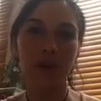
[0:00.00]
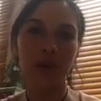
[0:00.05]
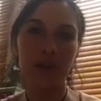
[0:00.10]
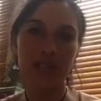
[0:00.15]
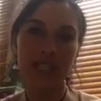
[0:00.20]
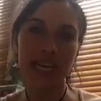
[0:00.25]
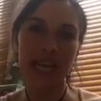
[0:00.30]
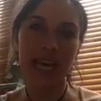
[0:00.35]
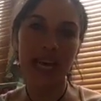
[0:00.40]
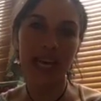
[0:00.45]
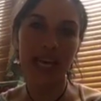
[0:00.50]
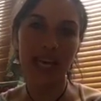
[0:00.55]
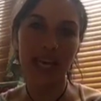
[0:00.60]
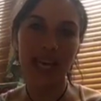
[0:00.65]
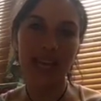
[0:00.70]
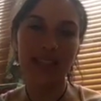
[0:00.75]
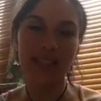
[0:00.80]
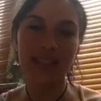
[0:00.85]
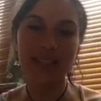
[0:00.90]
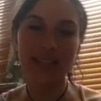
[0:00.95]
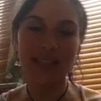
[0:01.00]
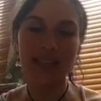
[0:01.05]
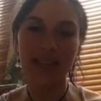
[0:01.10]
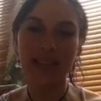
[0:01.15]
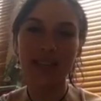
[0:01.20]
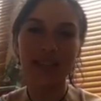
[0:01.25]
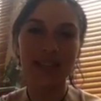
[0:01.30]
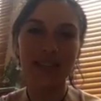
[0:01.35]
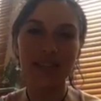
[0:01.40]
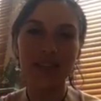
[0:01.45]
your day.
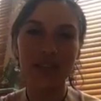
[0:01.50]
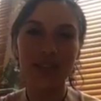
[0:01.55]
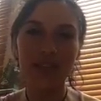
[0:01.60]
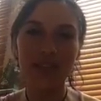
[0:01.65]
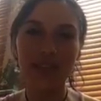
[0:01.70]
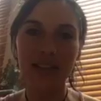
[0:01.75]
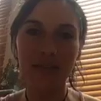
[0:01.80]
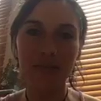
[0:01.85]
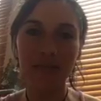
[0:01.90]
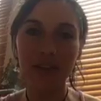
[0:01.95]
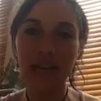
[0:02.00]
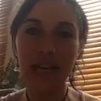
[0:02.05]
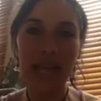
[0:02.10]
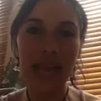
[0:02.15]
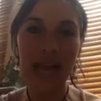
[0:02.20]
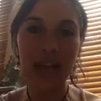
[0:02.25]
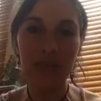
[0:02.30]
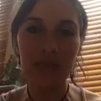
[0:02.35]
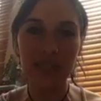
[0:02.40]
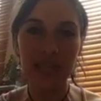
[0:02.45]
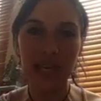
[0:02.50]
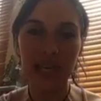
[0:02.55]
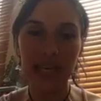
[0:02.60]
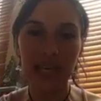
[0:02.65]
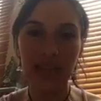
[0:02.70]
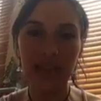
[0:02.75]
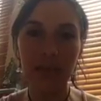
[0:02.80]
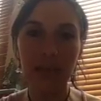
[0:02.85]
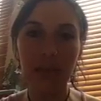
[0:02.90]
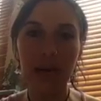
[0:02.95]
It really helps to
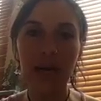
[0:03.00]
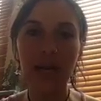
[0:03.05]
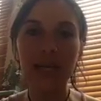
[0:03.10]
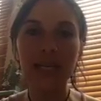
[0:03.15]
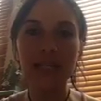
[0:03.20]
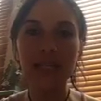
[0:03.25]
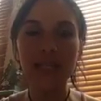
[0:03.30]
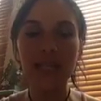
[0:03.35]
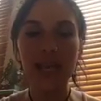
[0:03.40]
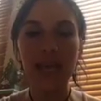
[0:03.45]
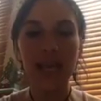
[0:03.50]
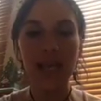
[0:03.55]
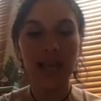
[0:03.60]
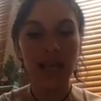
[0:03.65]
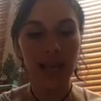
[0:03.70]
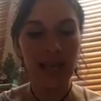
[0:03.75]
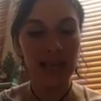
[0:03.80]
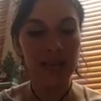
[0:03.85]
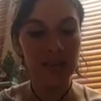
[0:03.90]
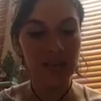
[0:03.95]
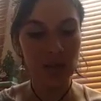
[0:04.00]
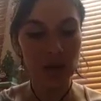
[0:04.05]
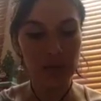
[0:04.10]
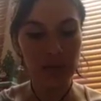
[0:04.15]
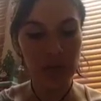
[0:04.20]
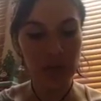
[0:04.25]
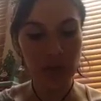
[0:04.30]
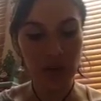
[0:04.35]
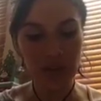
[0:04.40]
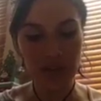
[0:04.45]
clear the mind. It
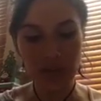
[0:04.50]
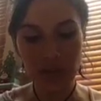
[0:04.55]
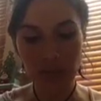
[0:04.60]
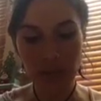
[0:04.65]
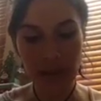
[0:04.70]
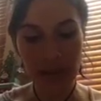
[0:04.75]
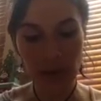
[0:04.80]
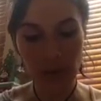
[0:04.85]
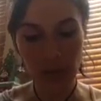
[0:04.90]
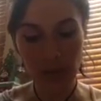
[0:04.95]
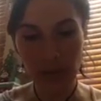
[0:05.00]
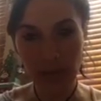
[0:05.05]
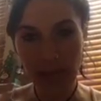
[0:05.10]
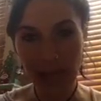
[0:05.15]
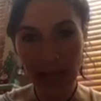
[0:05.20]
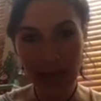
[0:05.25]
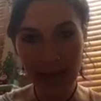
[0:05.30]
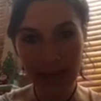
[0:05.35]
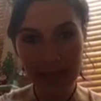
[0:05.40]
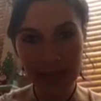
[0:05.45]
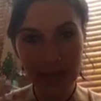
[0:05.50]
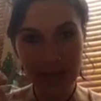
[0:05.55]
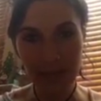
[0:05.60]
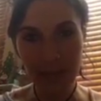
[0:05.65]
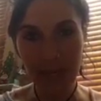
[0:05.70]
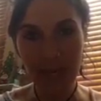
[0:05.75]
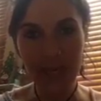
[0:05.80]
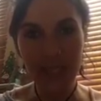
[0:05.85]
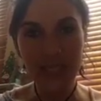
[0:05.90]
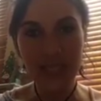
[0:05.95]
stops you going to bed with a hectic
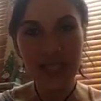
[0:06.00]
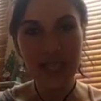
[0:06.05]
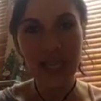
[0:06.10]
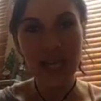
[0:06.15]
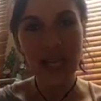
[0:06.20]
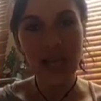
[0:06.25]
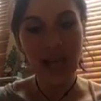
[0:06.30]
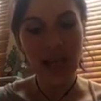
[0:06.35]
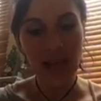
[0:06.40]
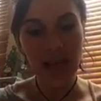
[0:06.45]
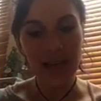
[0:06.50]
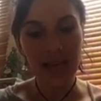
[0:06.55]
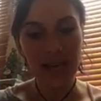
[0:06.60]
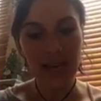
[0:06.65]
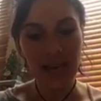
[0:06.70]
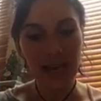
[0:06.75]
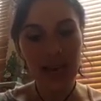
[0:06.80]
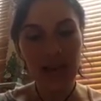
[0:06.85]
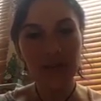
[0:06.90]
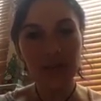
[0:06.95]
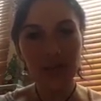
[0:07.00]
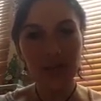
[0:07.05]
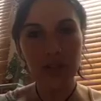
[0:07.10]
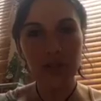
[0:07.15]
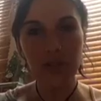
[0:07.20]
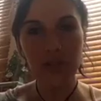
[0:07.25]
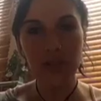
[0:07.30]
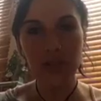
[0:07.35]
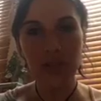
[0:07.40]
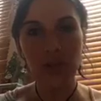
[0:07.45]
mind and it allows you
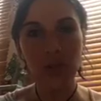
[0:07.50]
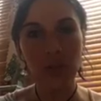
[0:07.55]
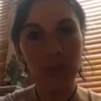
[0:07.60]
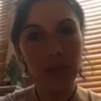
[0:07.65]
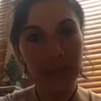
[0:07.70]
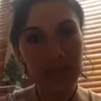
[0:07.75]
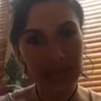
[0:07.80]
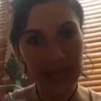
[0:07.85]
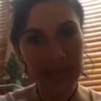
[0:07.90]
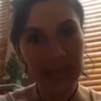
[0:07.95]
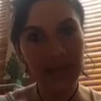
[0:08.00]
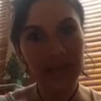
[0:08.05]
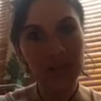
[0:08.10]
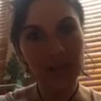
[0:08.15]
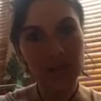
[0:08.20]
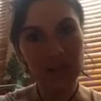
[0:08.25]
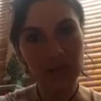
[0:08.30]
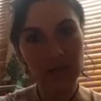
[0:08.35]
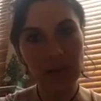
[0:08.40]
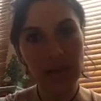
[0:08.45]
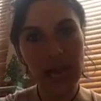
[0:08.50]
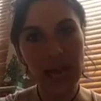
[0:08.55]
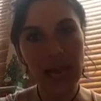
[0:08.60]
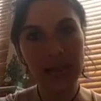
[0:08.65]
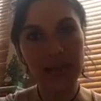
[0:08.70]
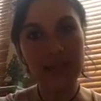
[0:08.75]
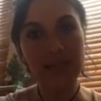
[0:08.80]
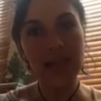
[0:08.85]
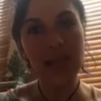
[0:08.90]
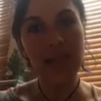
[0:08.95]
to begin to relax.